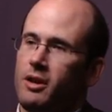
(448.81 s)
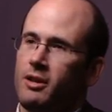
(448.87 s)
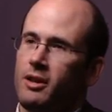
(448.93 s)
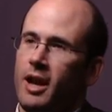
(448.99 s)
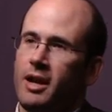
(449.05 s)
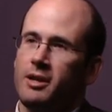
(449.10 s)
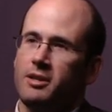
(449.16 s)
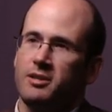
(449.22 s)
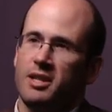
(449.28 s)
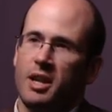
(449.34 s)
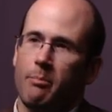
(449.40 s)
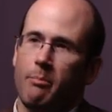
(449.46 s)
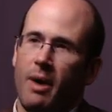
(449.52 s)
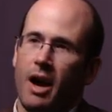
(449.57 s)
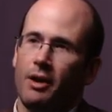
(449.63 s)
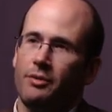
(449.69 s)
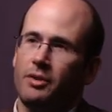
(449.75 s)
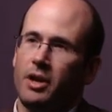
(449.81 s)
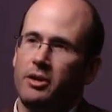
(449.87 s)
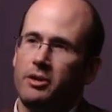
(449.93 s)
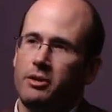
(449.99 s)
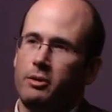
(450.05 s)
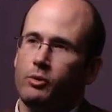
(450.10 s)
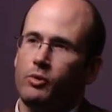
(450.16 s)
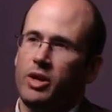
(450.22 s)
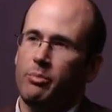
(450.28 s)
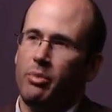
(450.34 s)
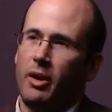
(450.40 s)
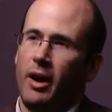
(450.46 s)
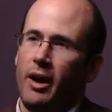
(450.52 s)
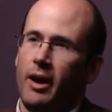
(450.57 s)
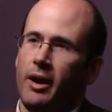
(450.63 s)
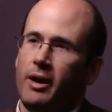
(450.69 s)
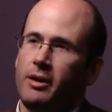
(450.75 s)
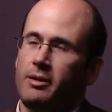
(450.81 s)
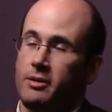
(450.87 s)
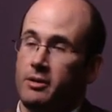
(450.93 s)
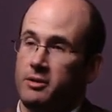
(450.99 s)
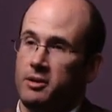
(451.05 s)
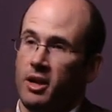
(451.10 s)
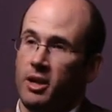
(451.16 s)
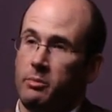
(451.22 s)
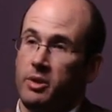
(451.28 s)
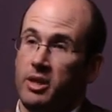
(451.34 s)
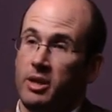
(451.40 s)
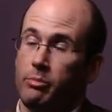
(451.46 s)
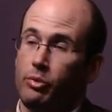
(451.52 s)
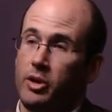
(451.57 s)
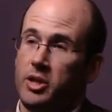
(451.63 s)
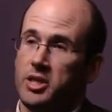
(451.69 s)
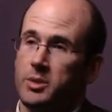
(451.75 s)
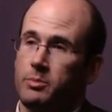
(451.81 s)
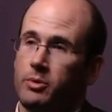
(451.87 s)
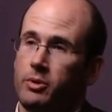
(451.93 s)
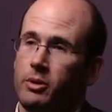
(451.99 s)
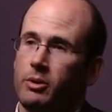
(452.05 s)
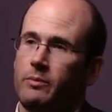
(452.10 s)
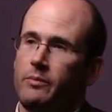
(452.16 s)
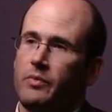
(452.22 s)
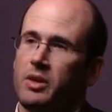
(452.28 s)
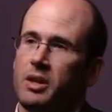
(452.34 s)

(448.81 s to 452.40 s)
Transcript: That is, the amount that you repay is going to be the principal